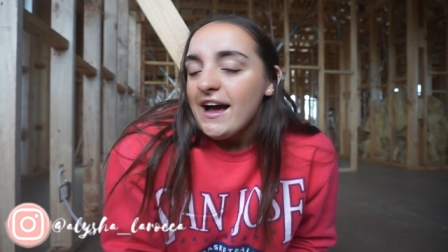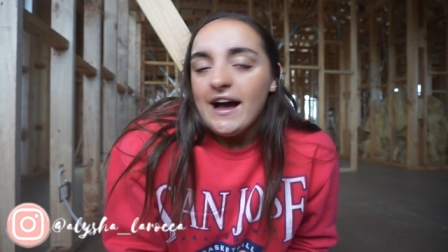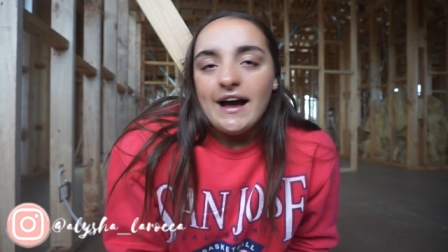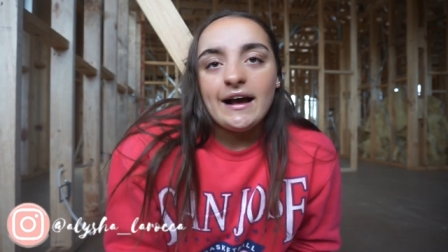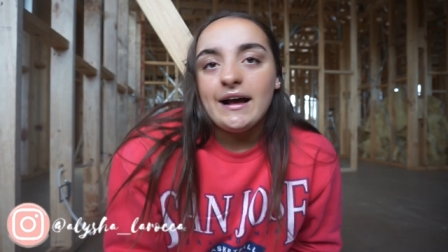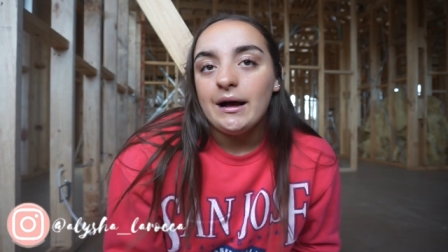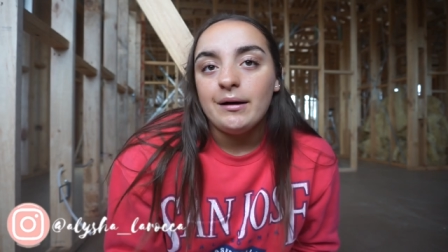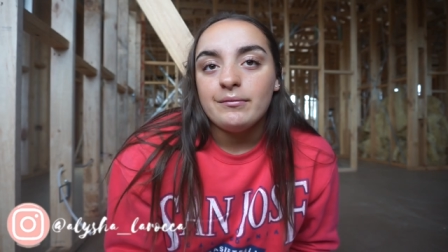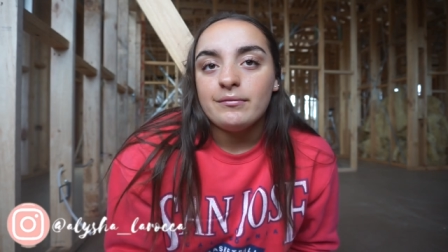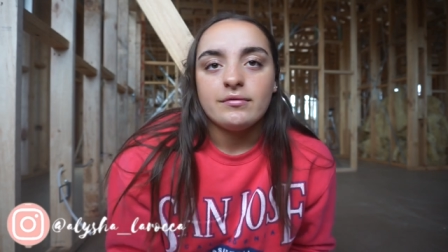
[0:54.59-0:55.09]
I
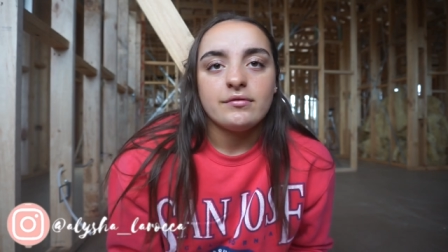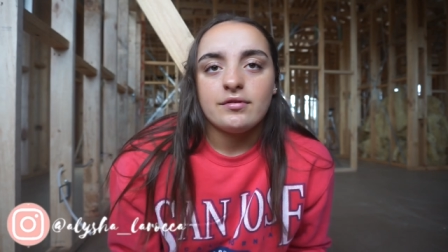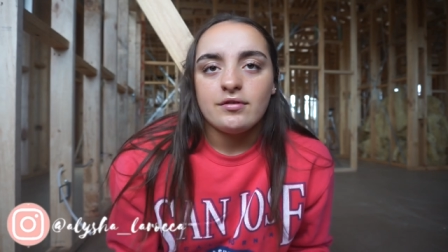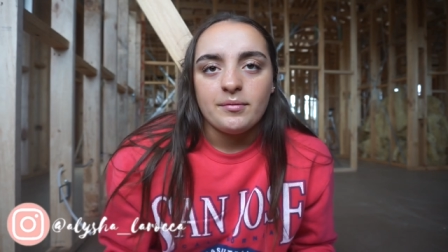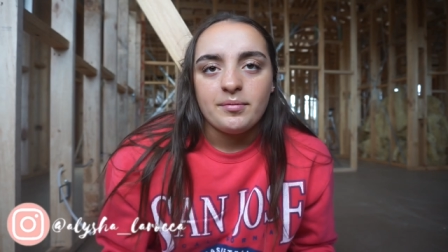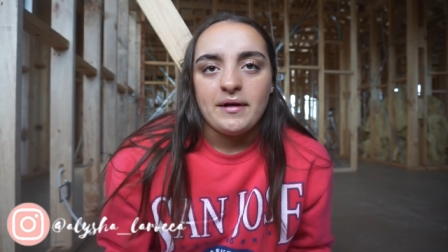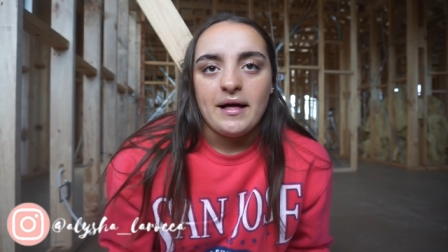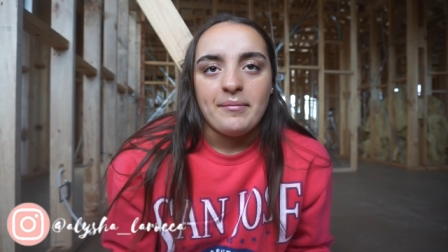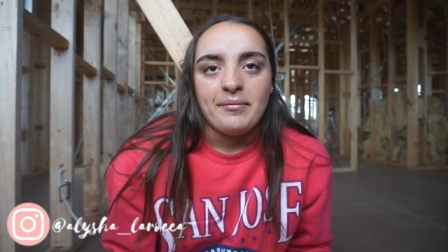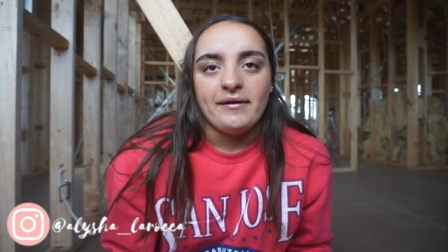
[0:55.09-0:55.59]
can't
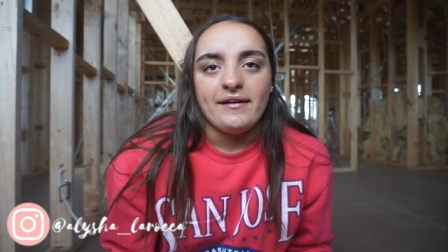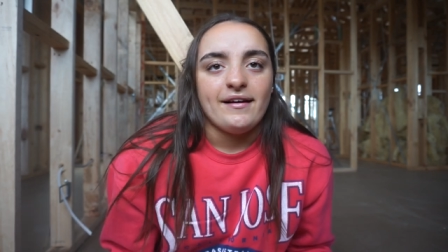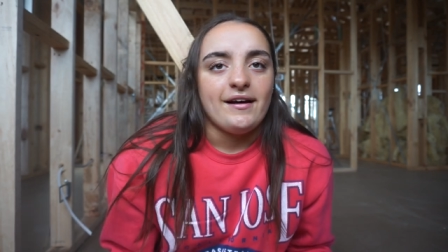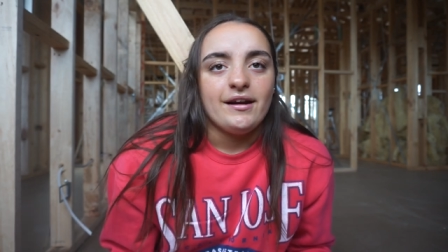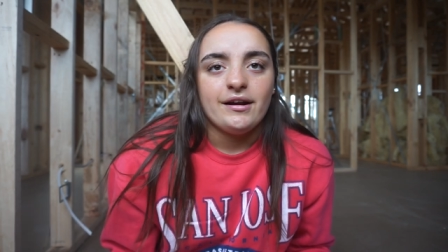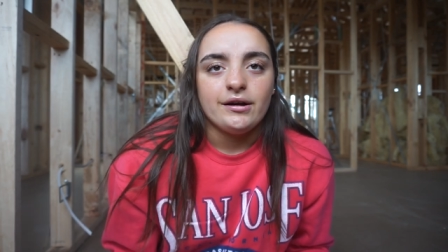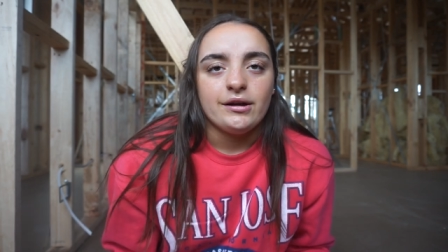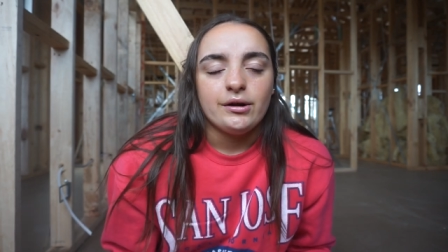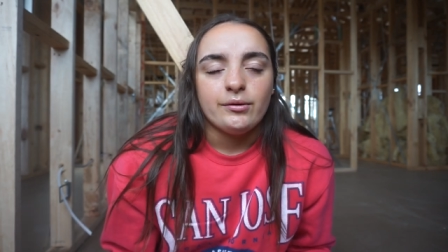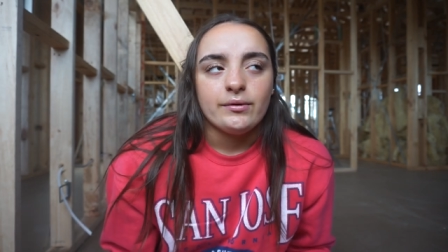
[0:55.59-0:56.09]
stop clapping.
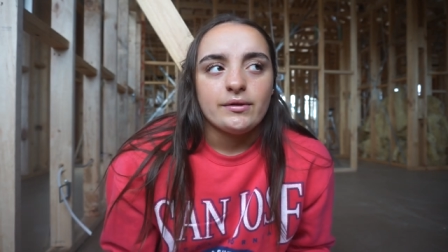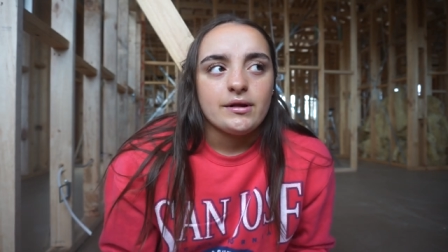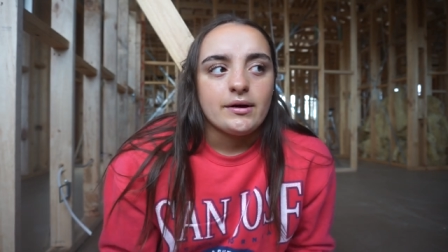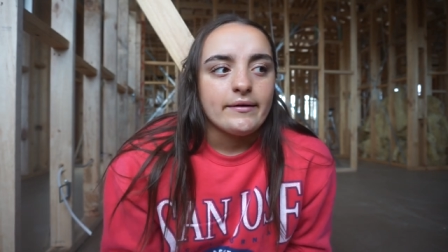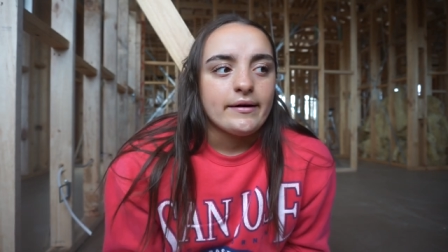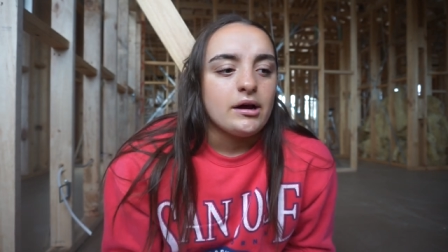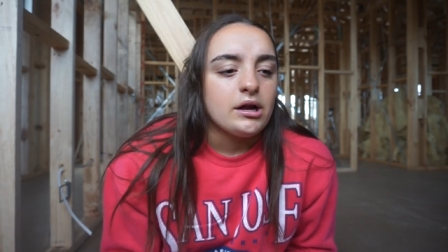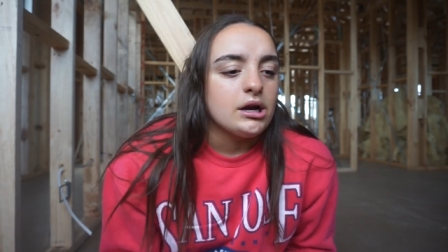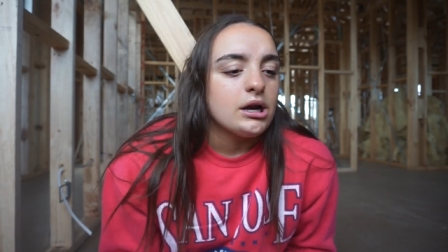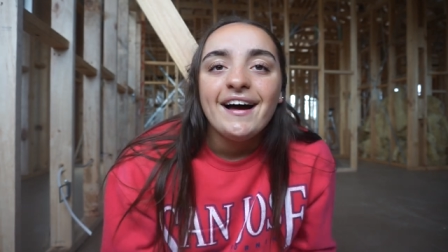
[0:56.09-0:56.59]
I don't know what's
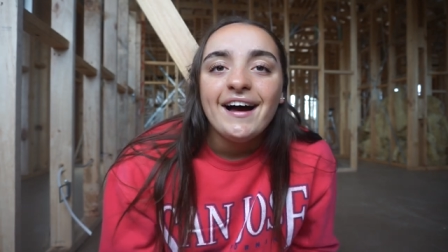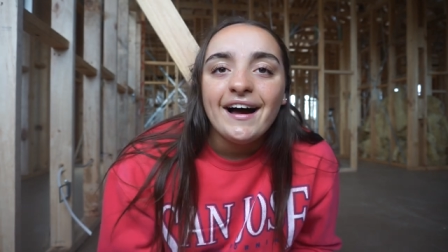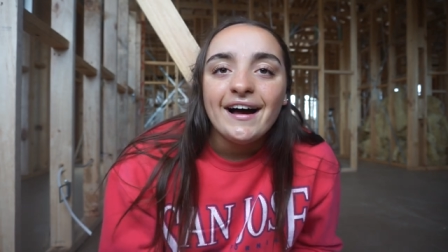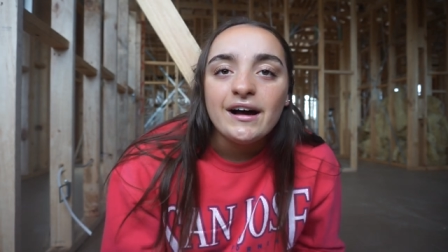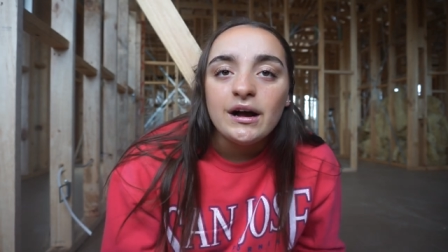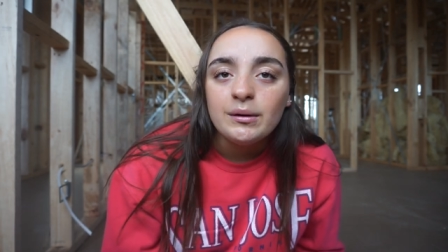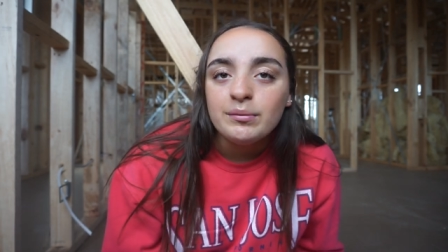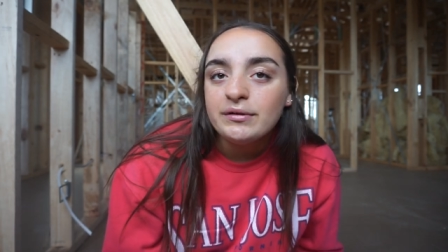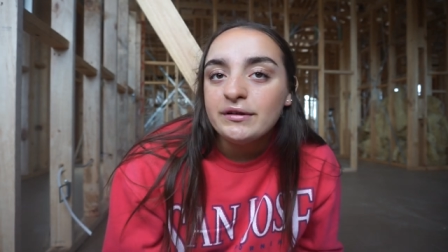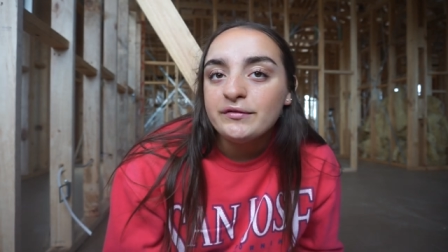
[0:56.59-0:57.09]
going on. I
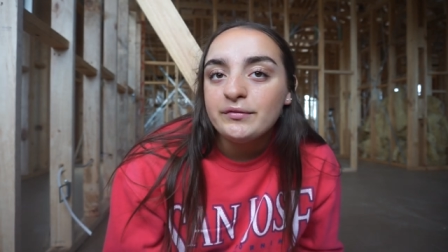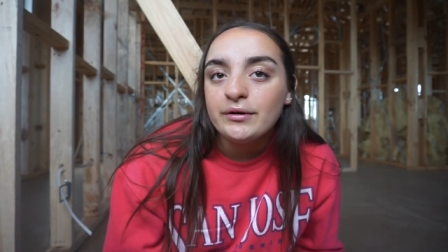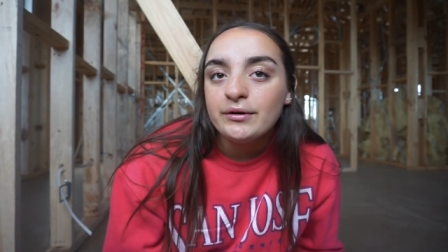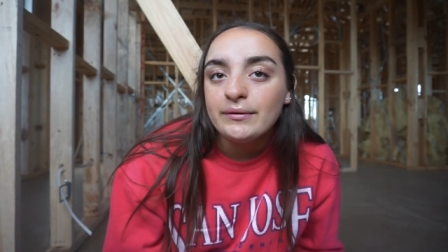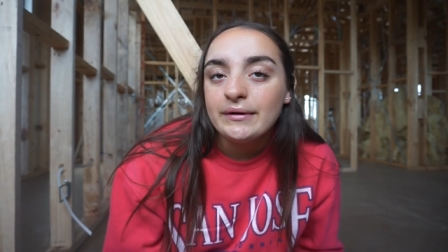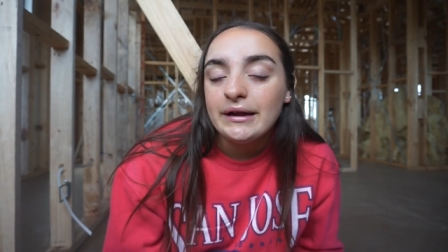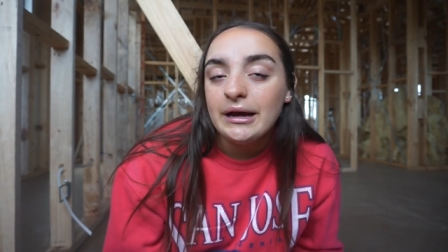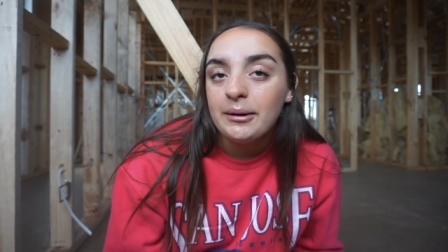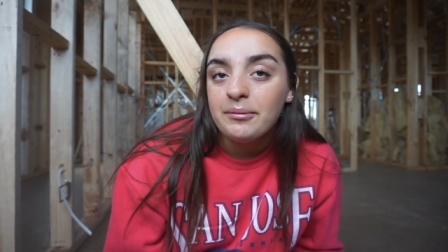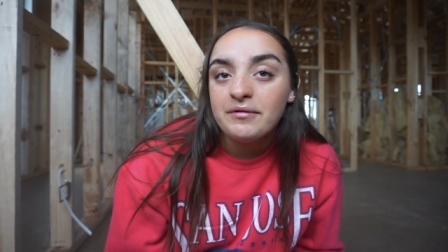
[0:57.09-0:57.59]
can't believe we're
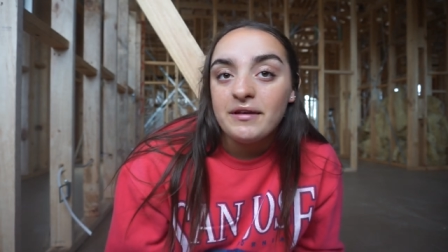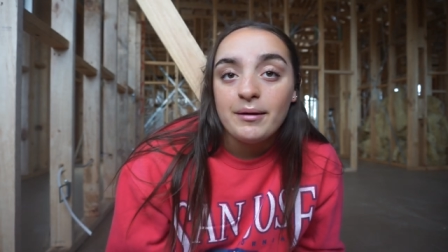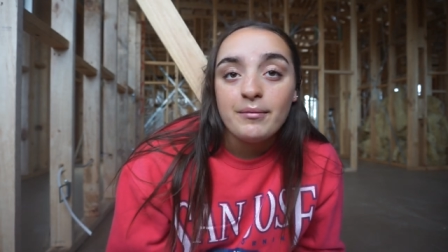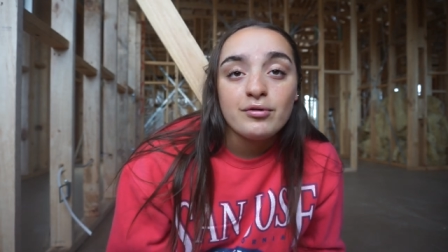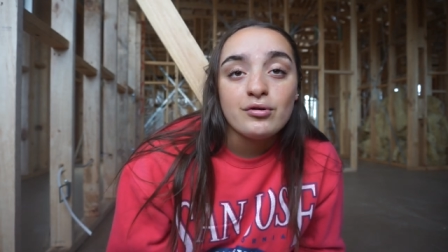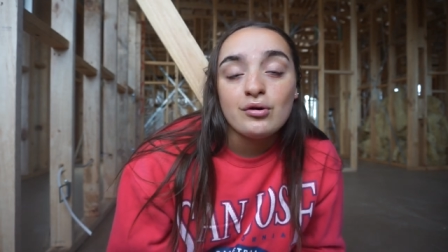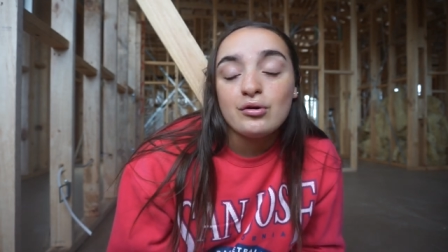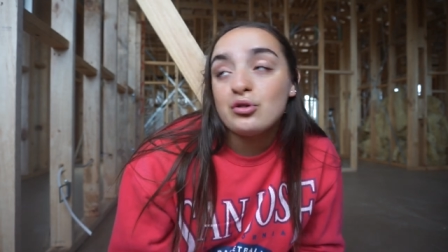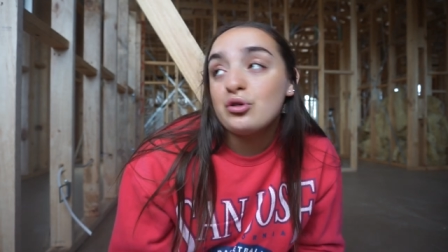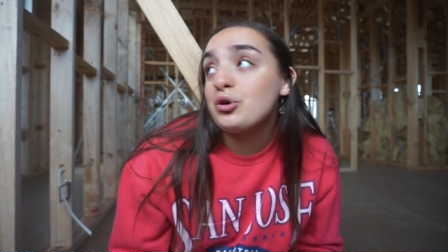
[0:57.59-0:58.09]
already up to
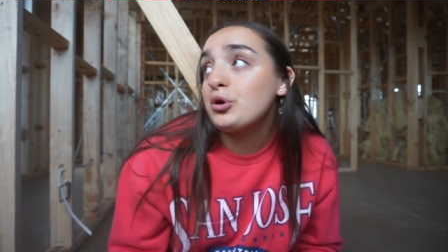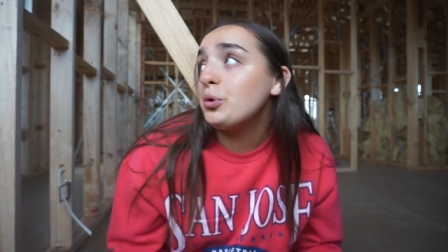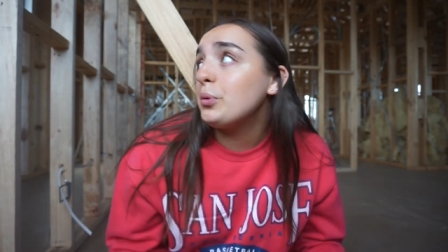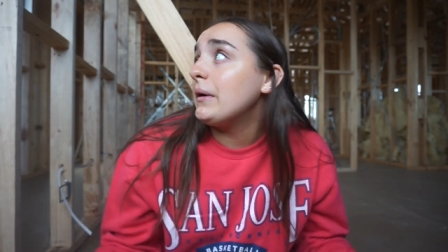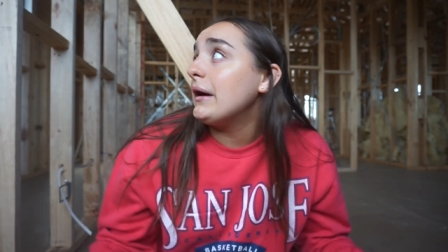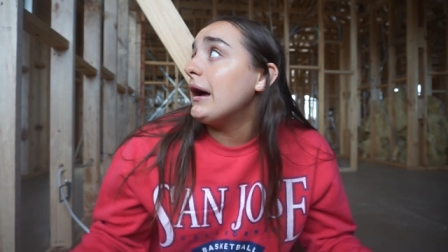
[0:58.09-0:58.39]
episode two.